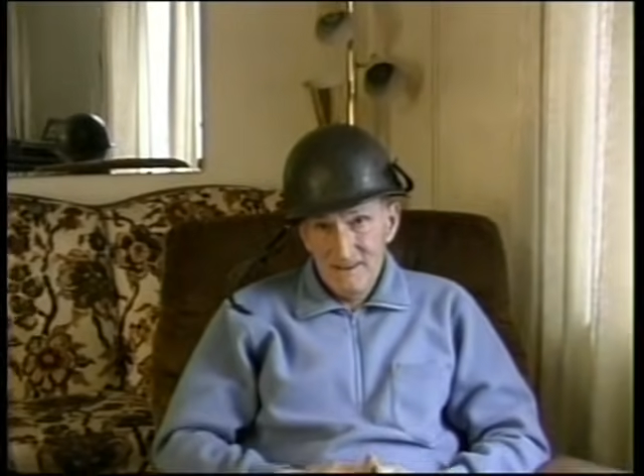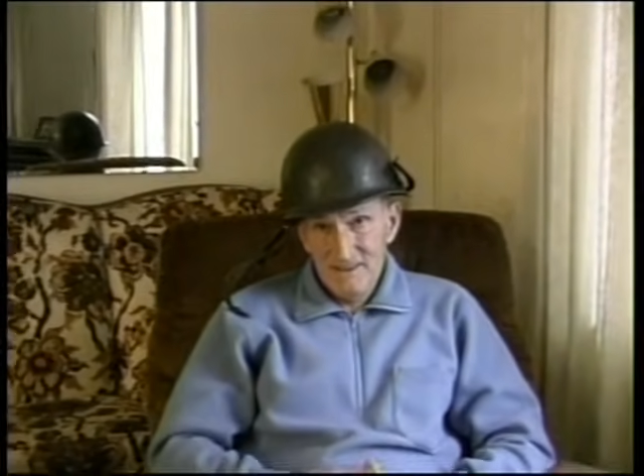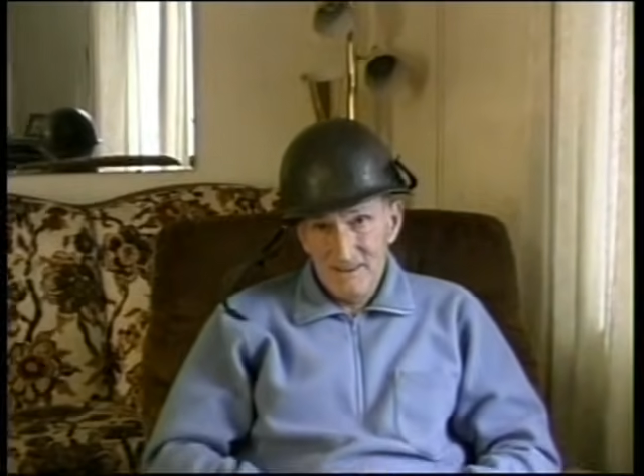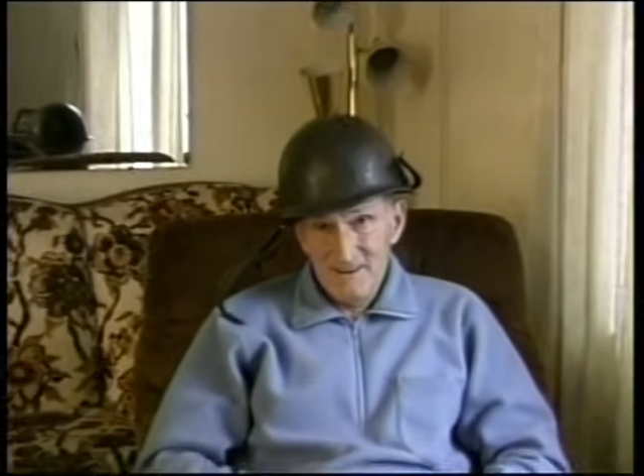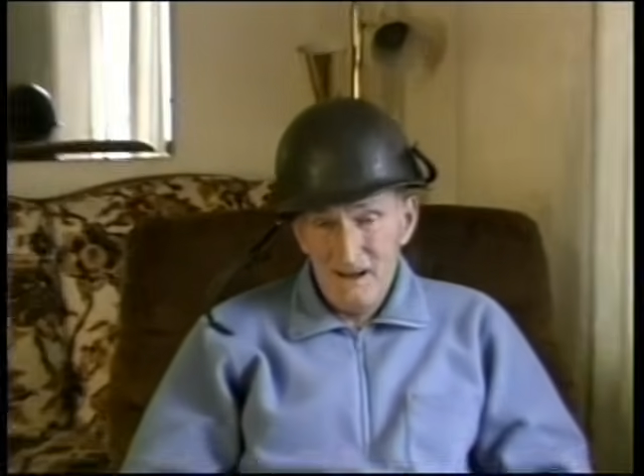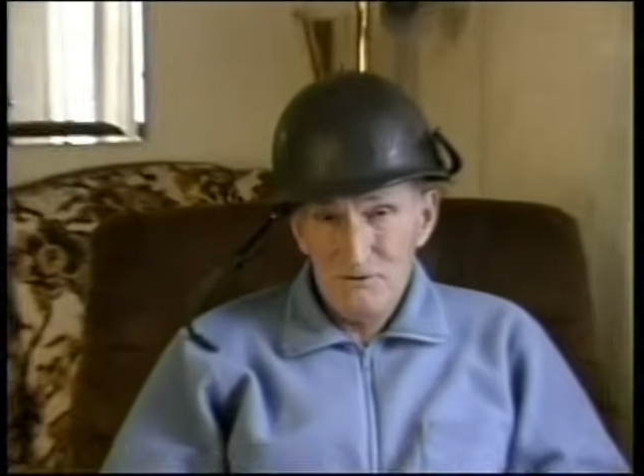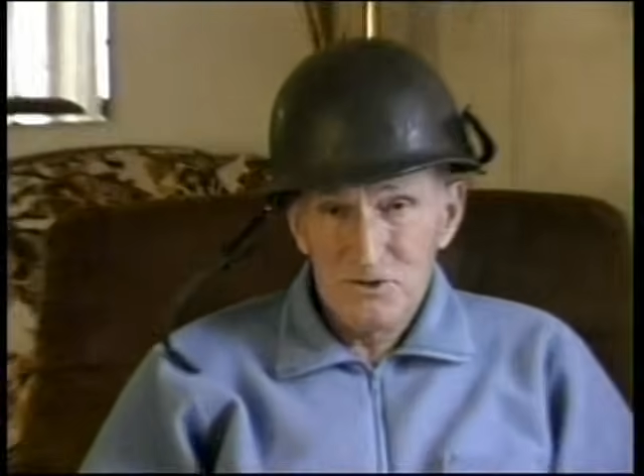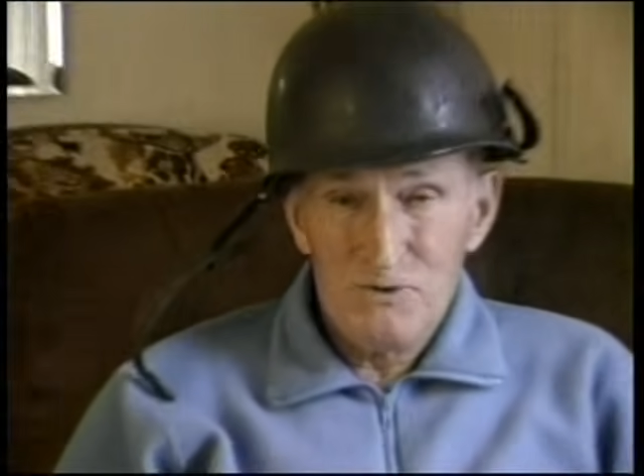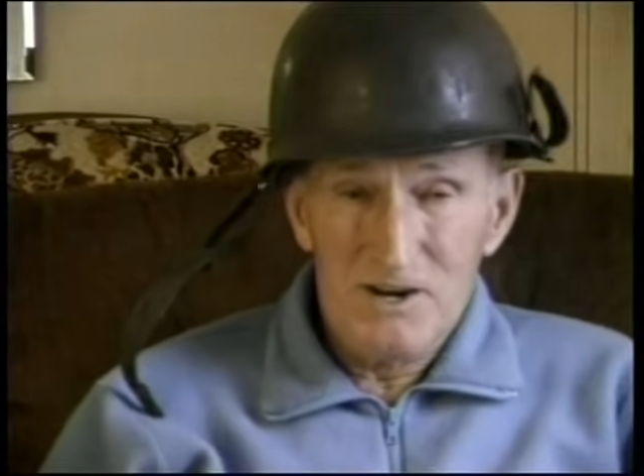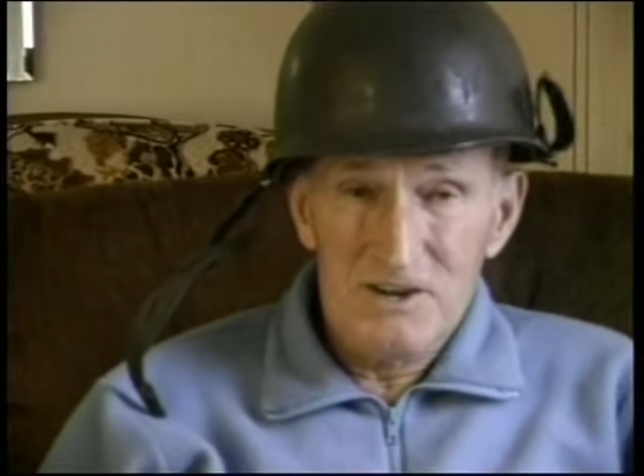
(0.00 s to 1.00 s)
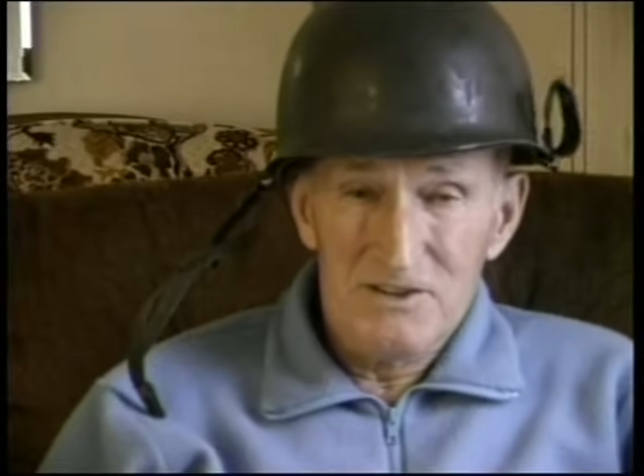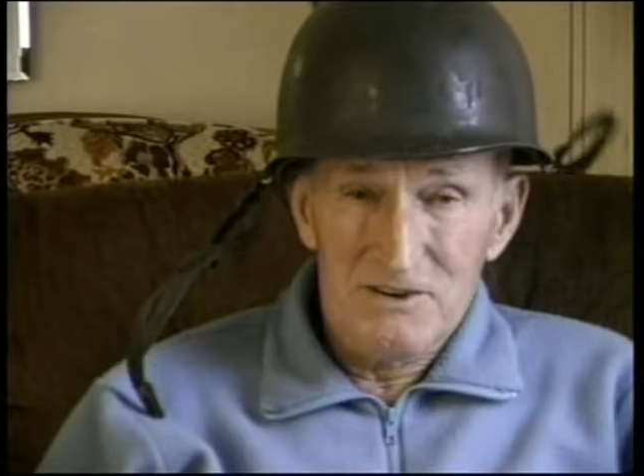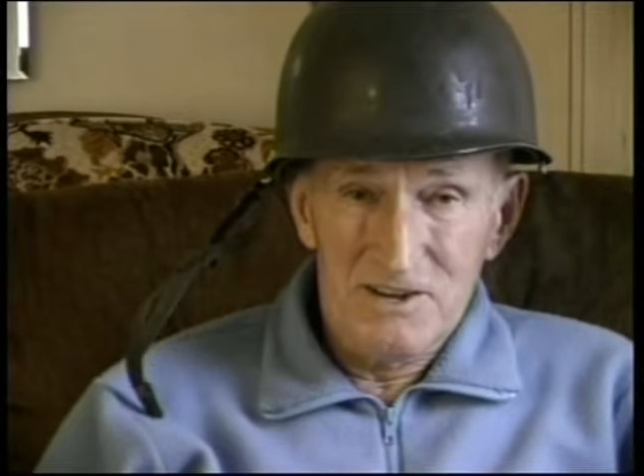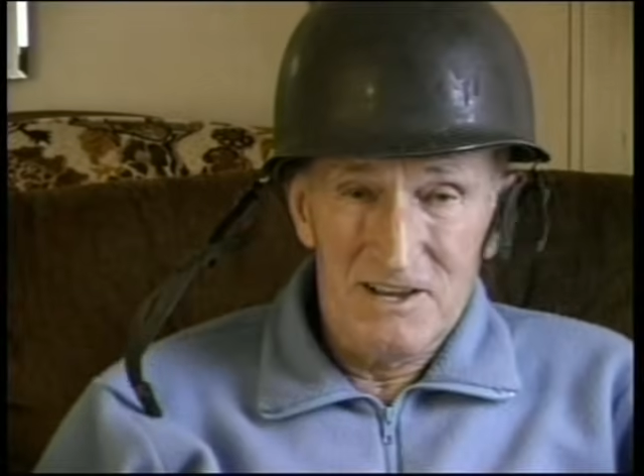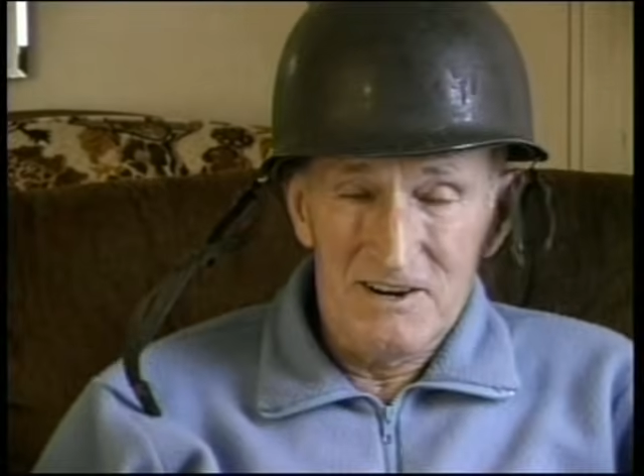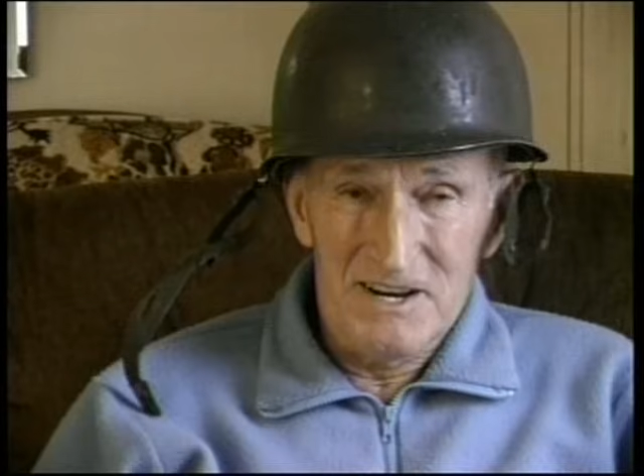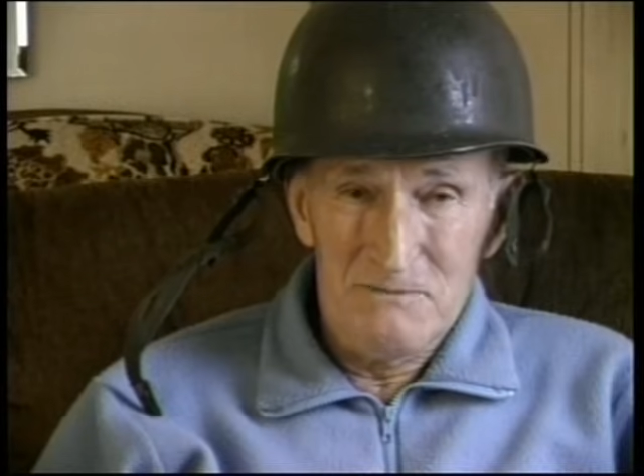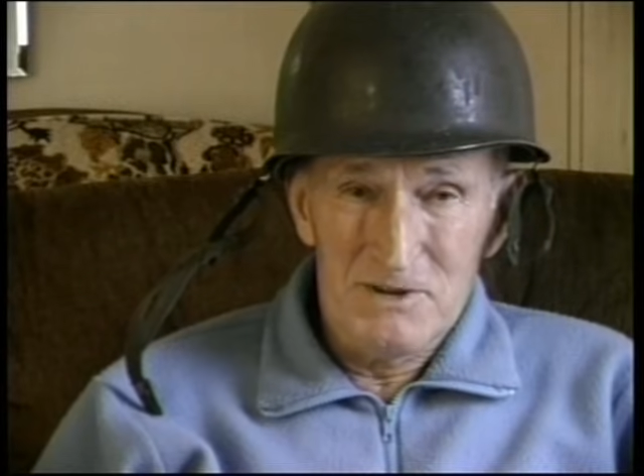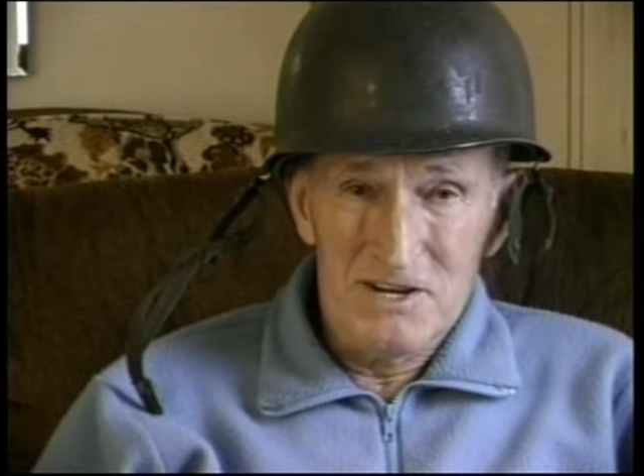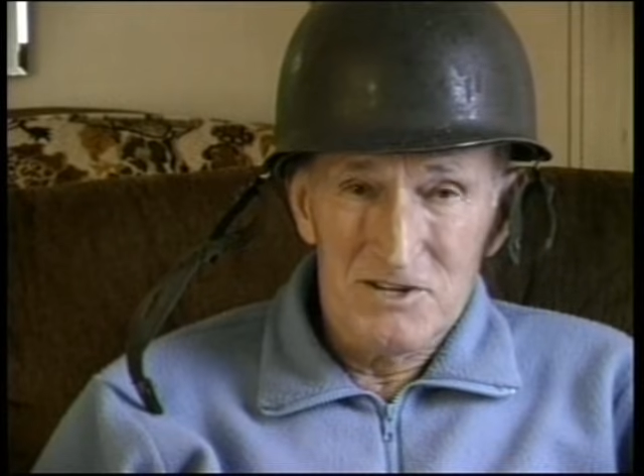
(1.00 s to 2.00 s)
And that was quite a deal in
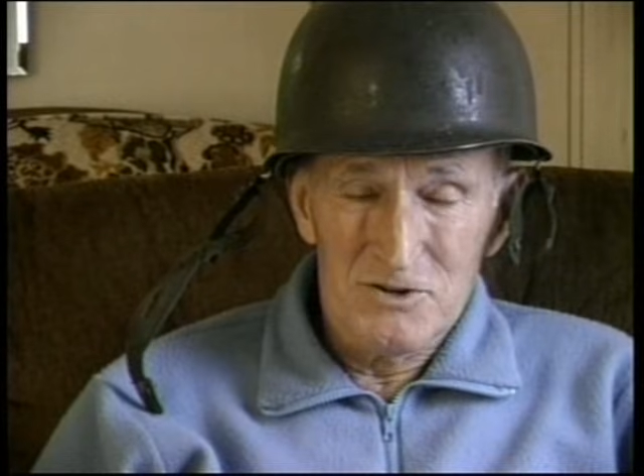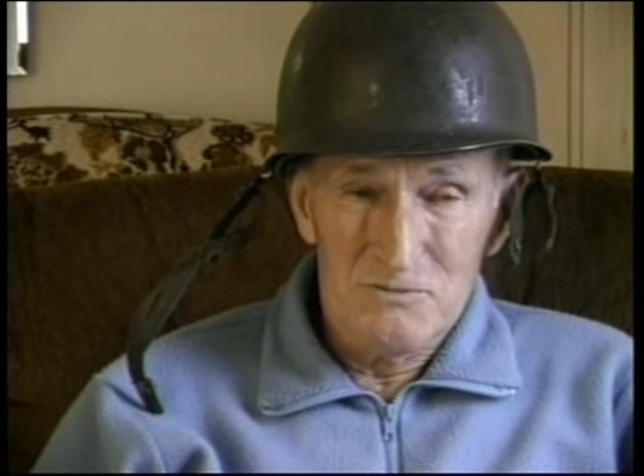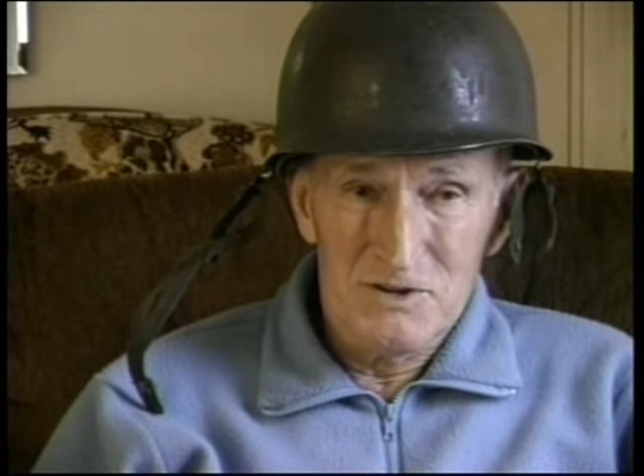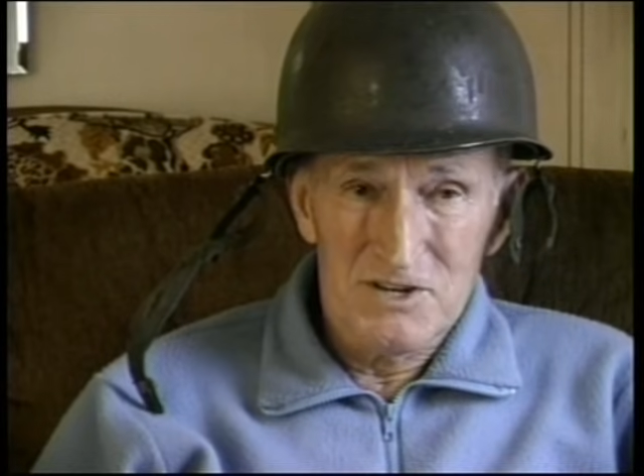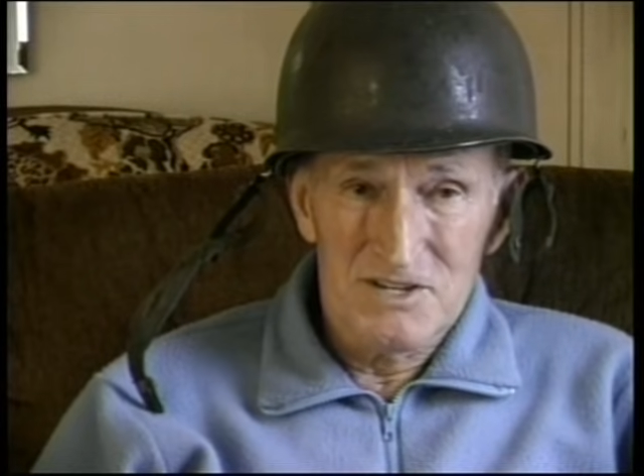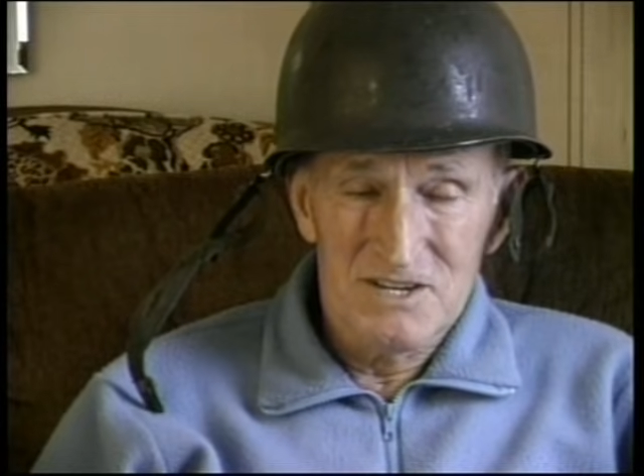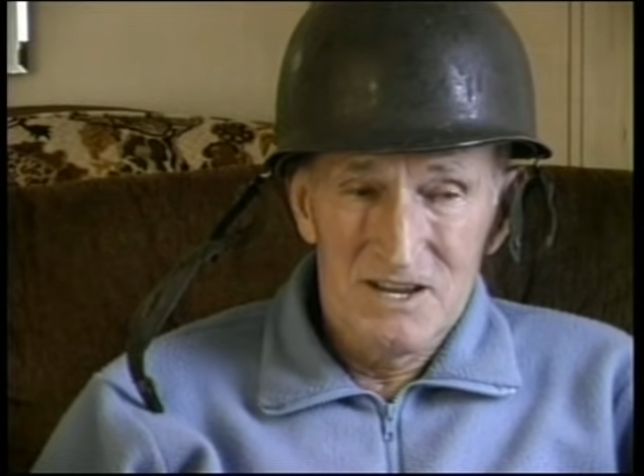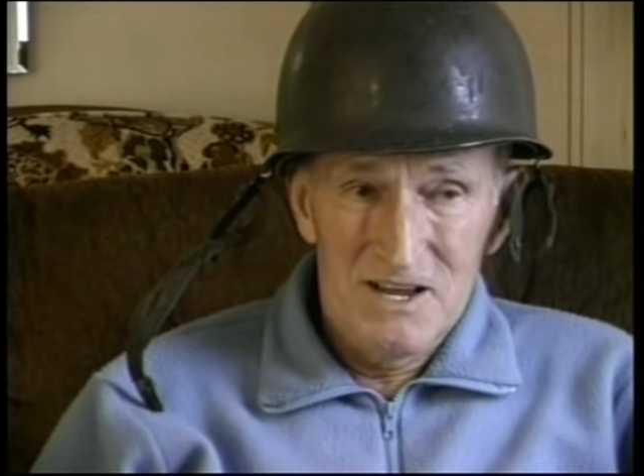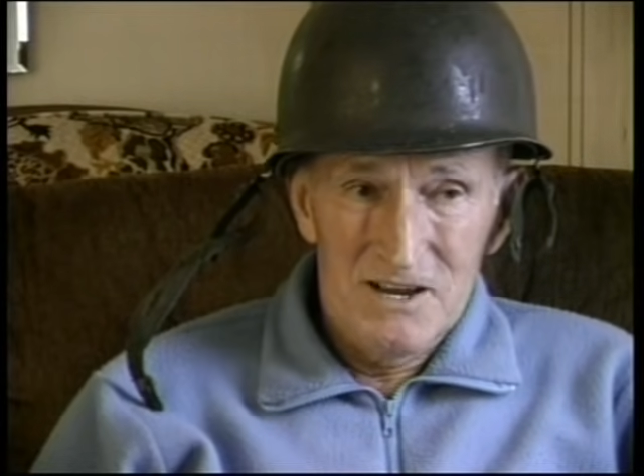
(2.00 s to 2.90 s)
them days, you know, because